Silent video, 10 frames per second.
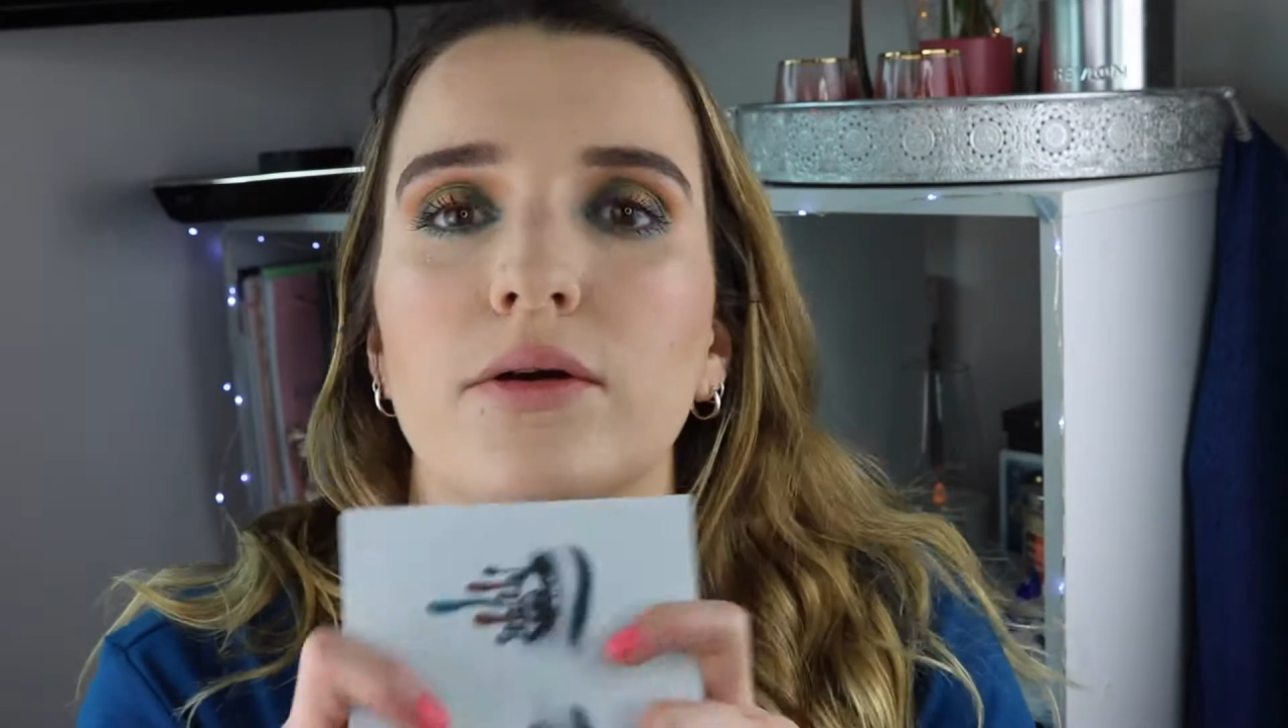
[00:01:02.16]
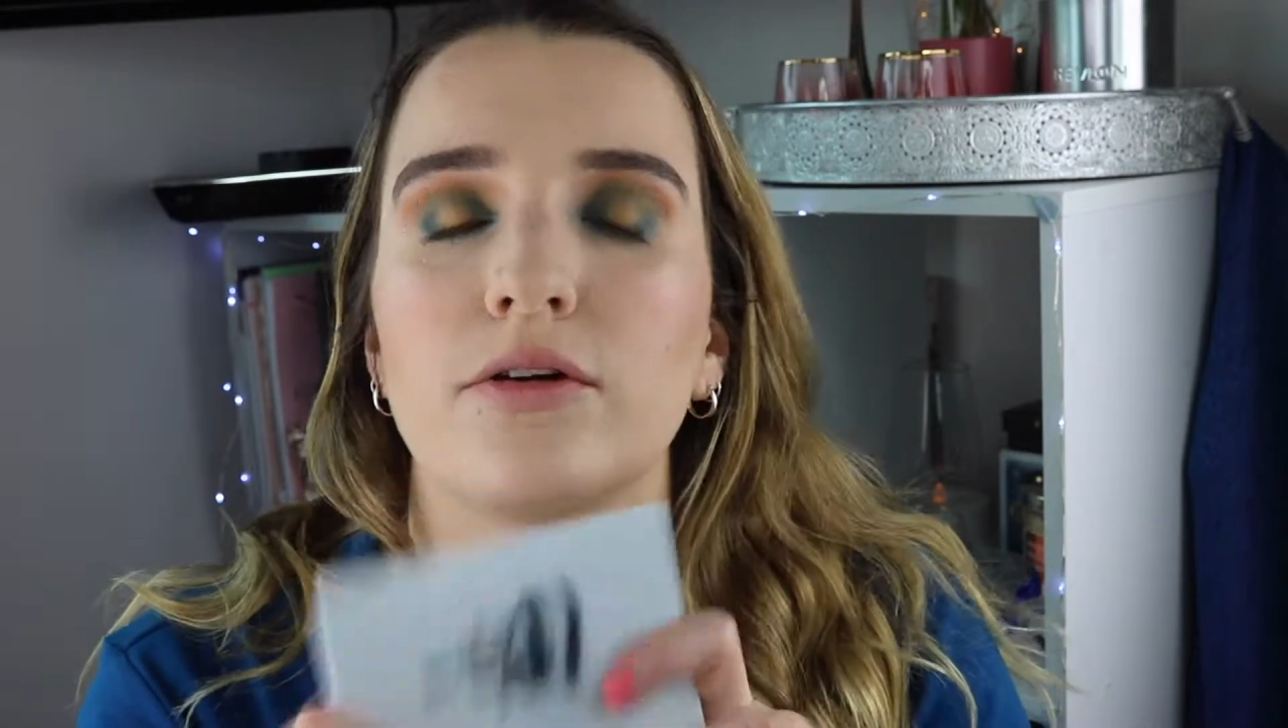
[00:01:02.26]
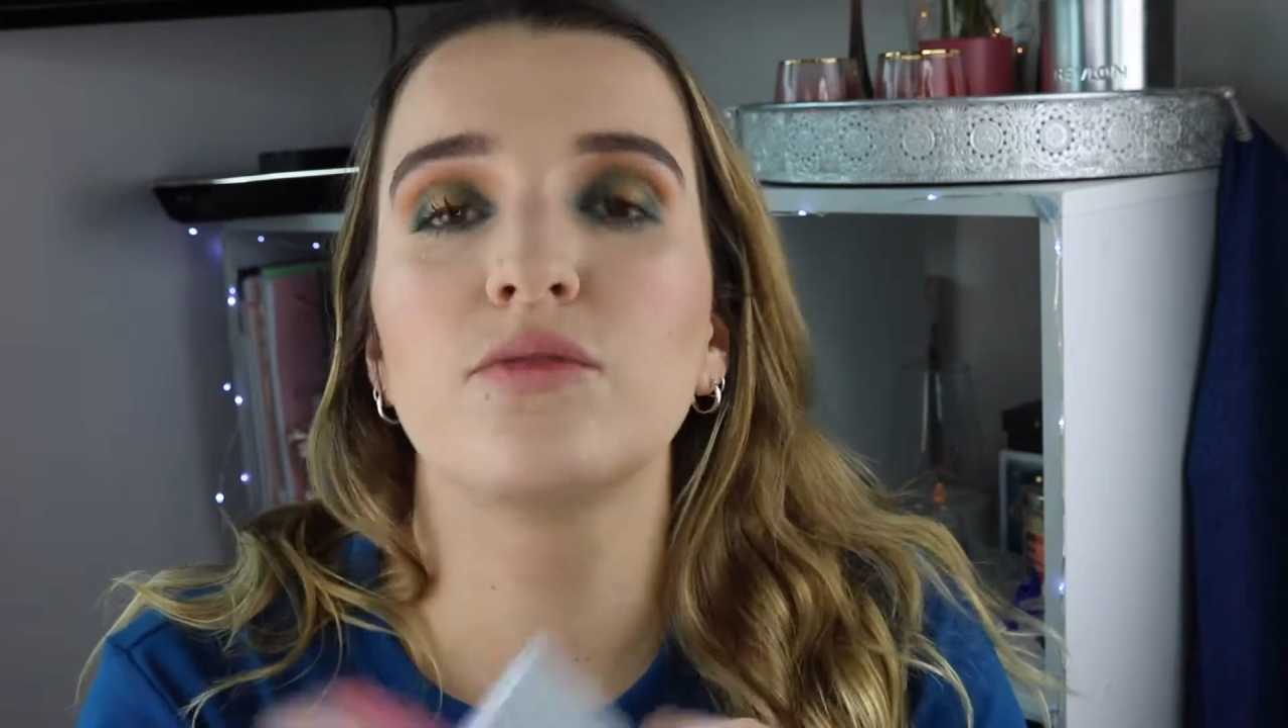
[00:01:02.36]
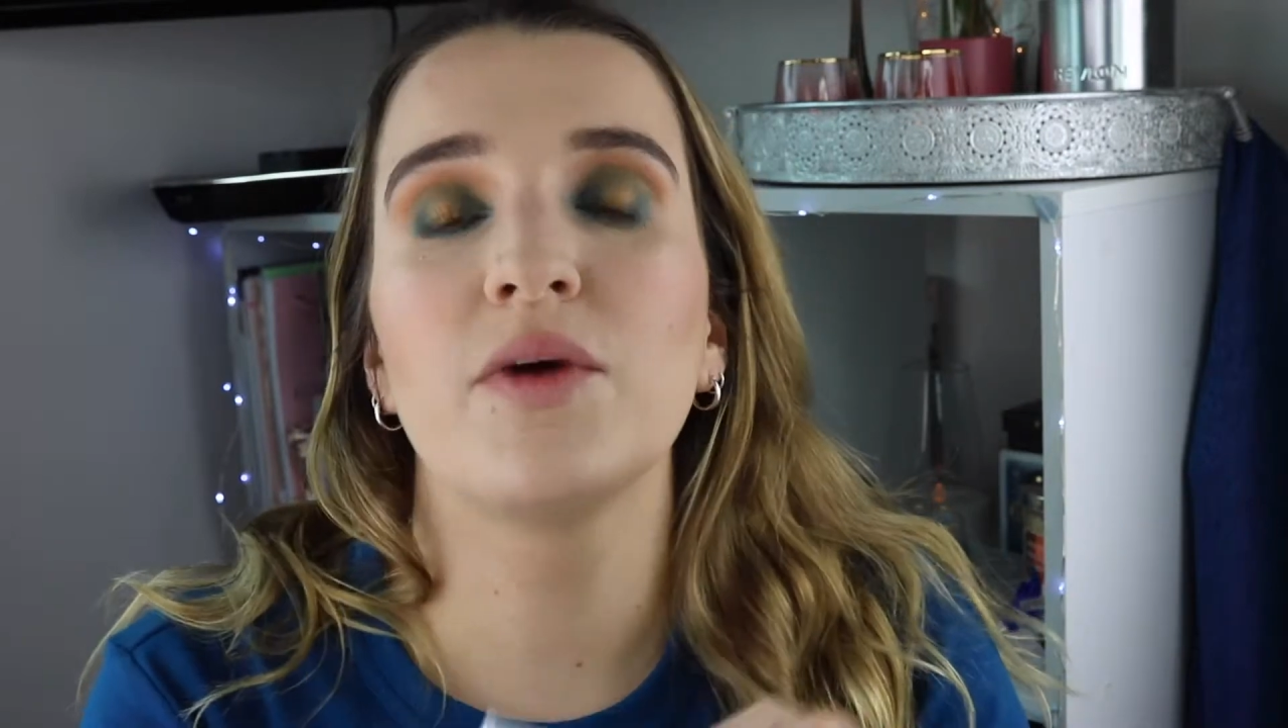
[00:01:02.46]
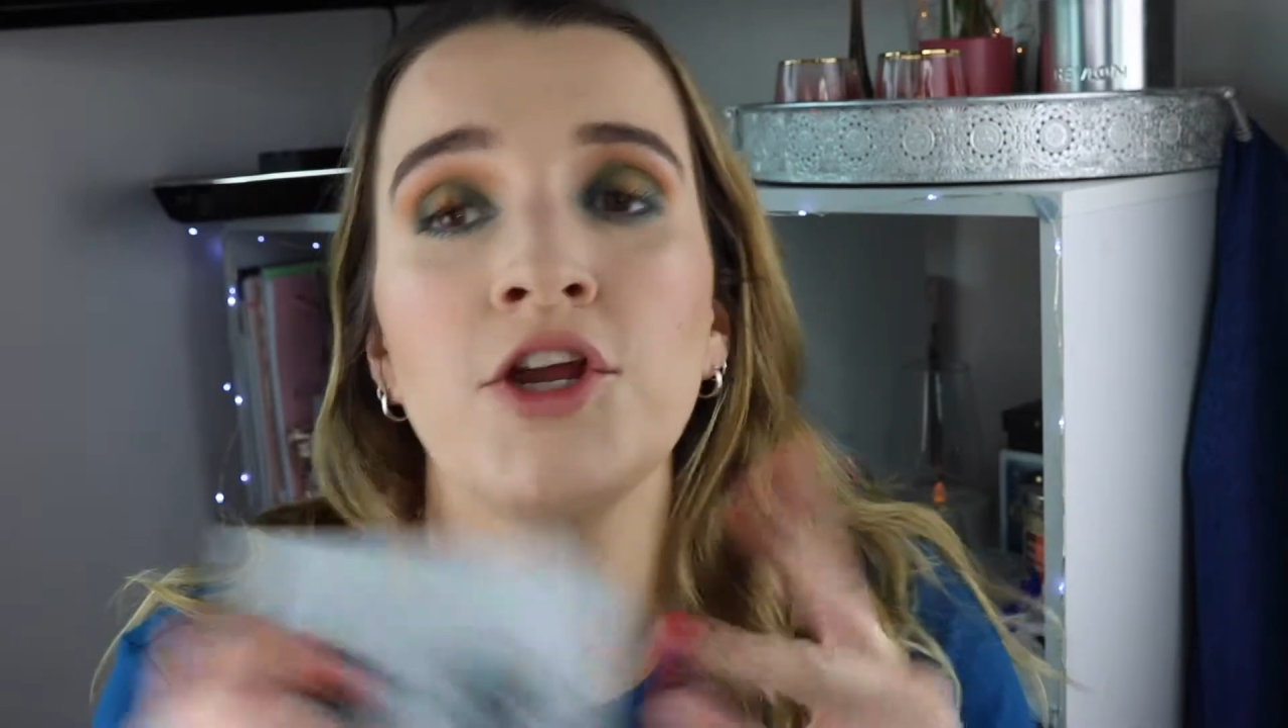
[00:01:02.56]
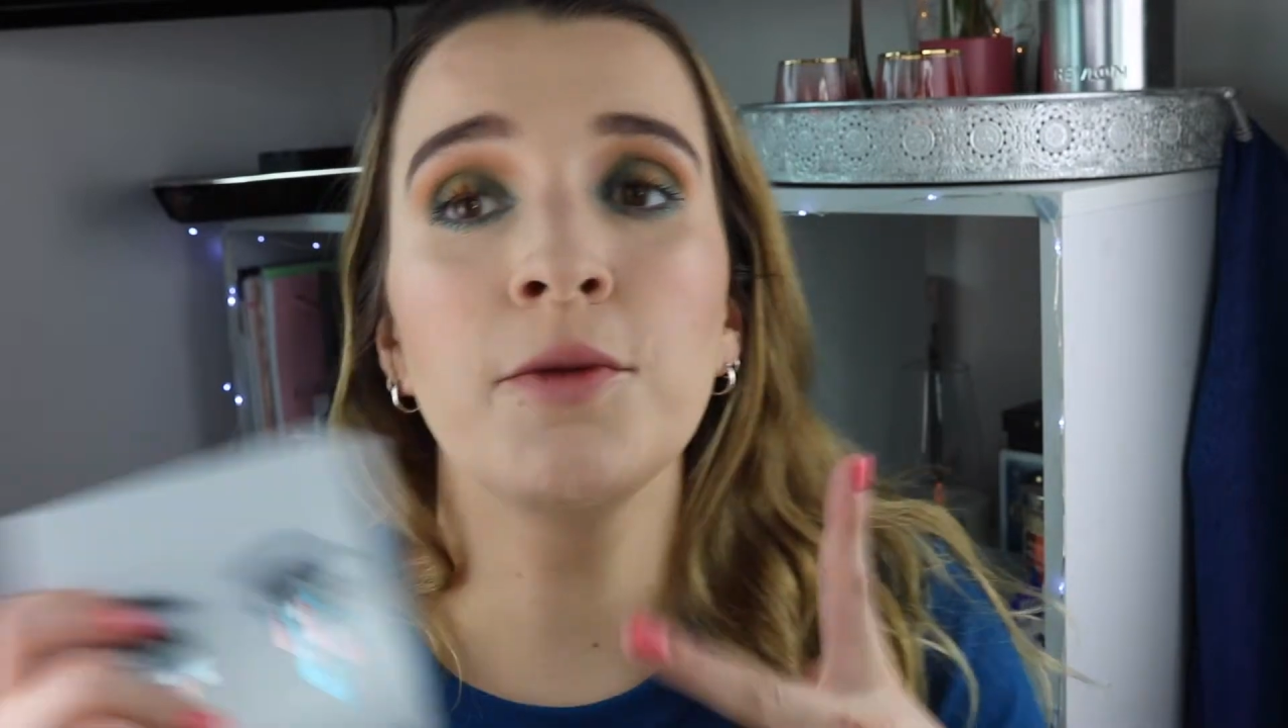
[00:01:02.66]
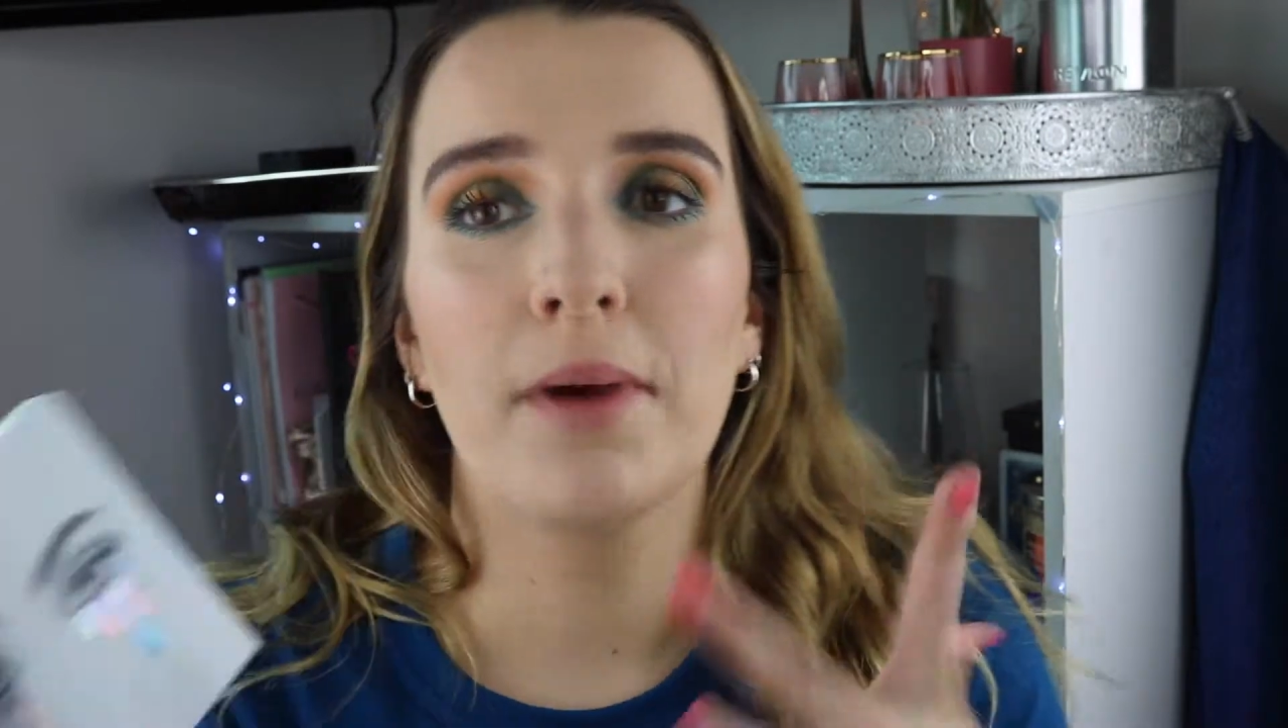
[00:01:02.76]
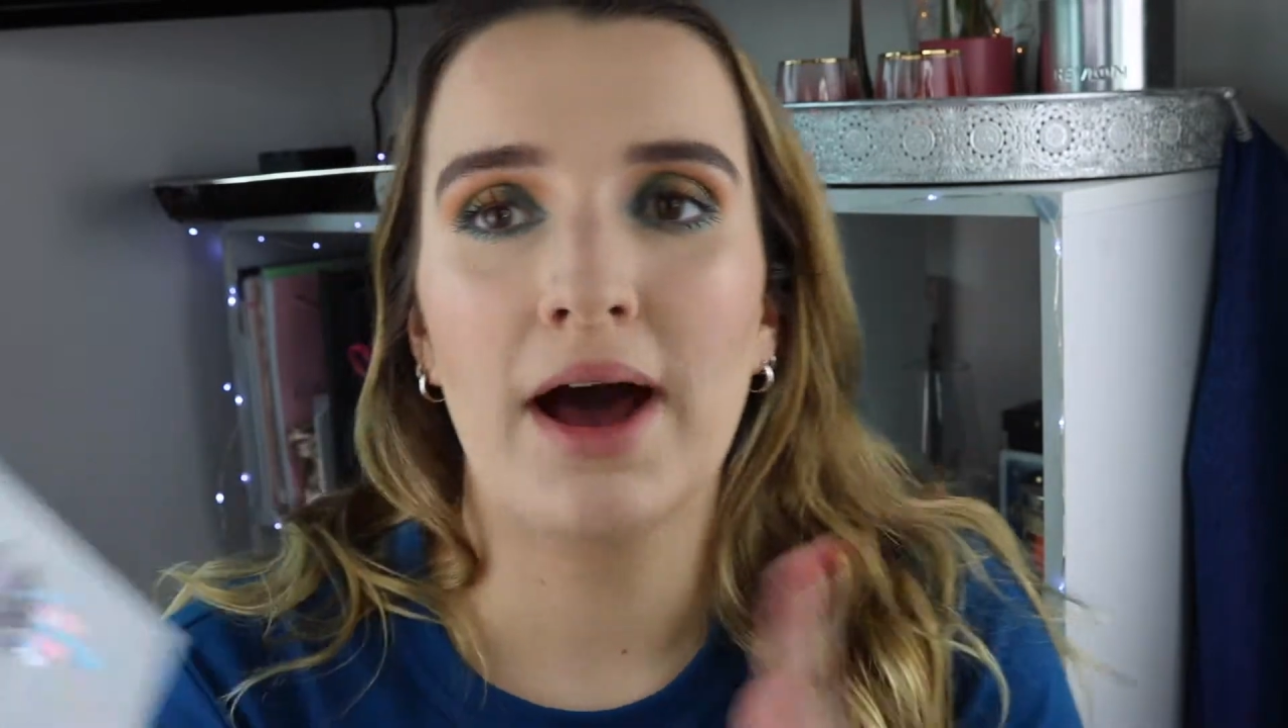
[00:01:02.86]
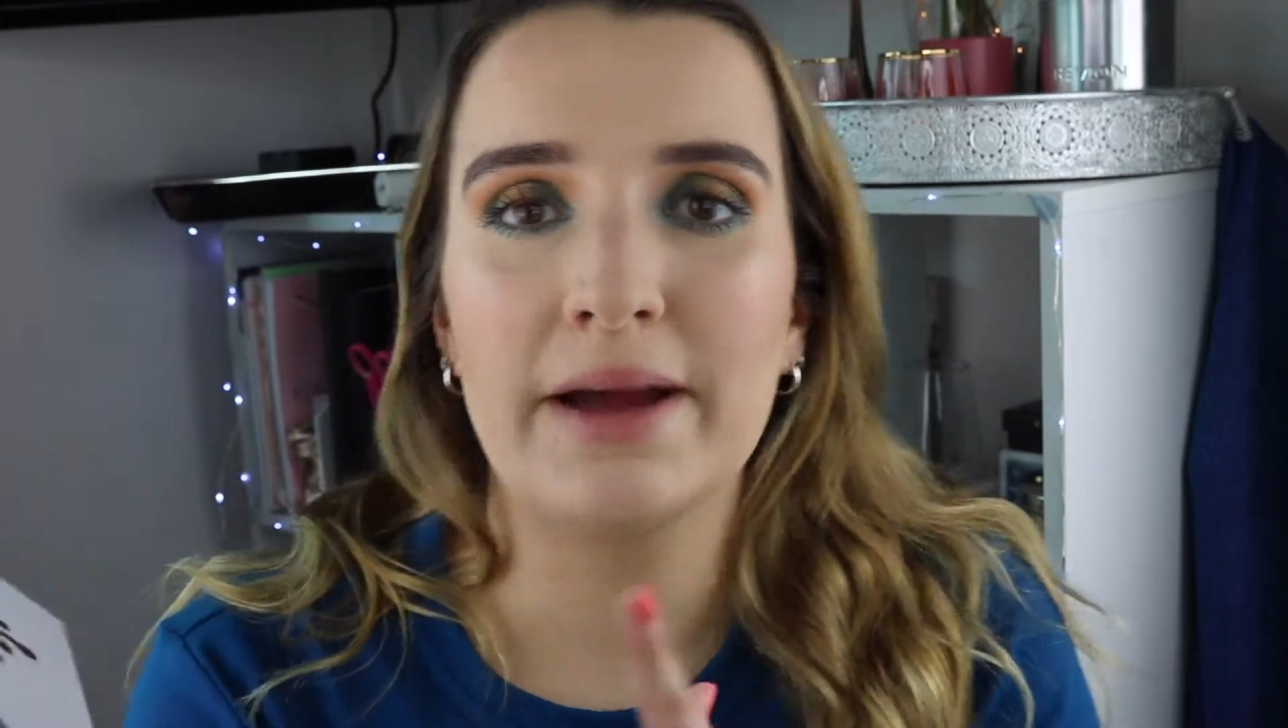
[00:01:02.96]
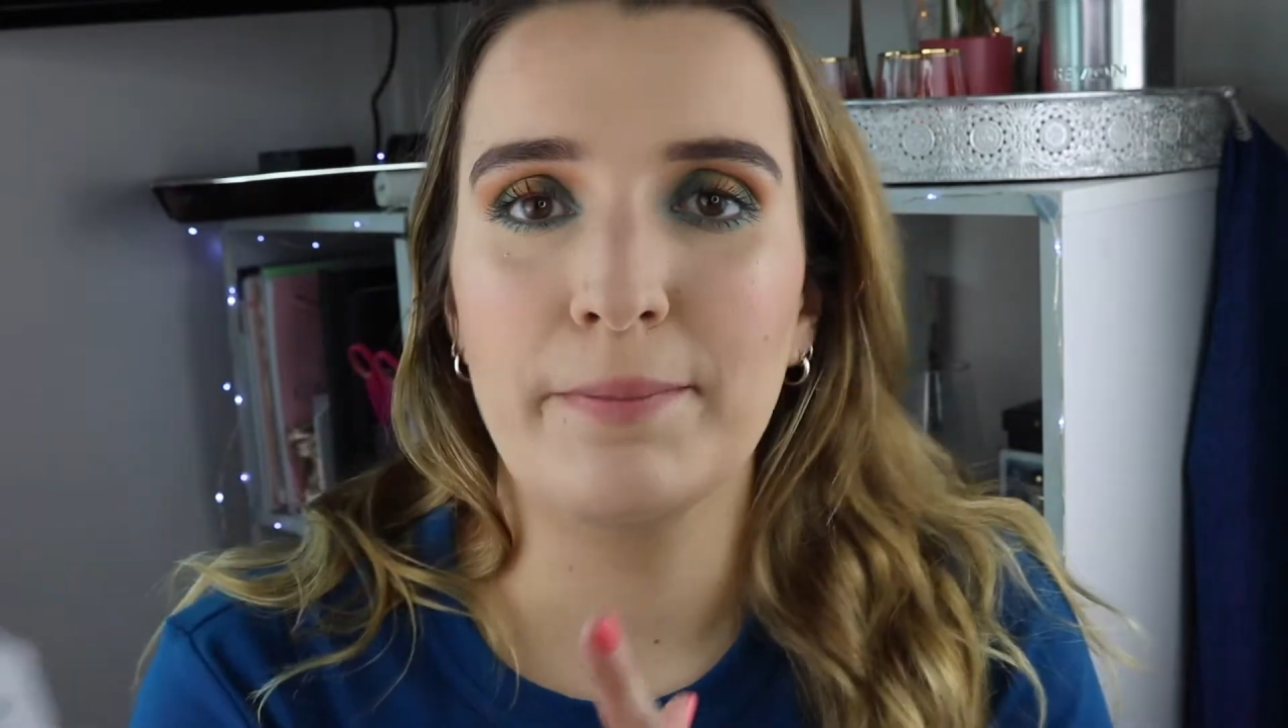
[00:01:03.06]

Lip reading: Because when you buy